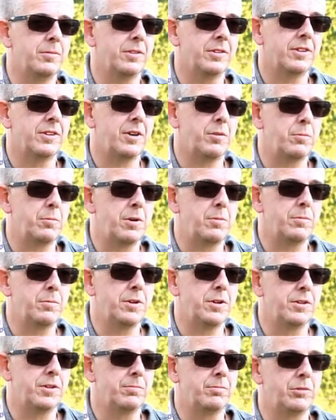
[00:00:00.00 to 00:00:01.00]
that when
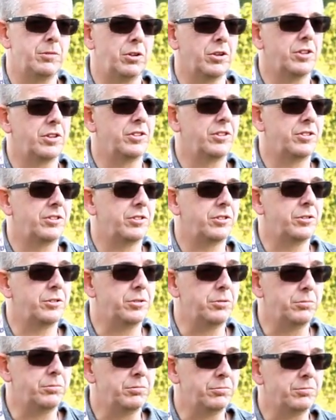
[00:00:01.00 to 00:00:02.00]
we're looking
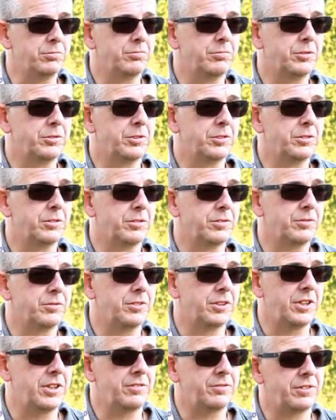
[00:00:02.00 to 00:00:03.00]

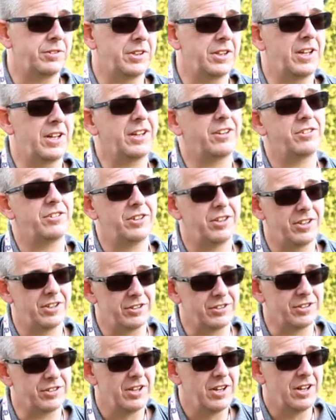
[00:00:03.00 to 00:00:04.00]
for the next
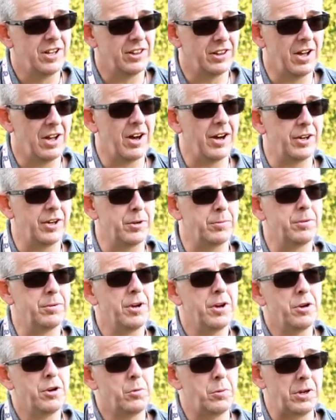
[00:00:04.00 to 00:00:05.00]
year's lineup,
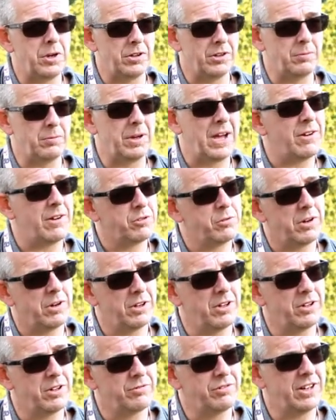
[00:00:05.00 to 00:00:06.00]
we have quite
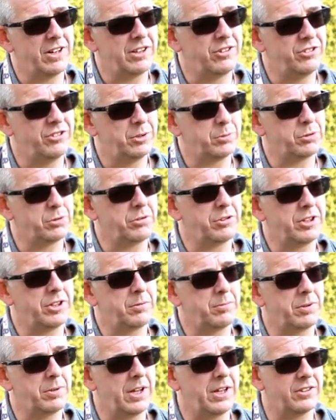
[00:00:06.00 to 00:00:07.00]
a lot of relationships already
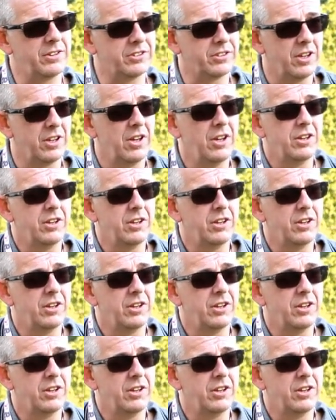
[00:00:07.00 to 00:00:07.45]
in place.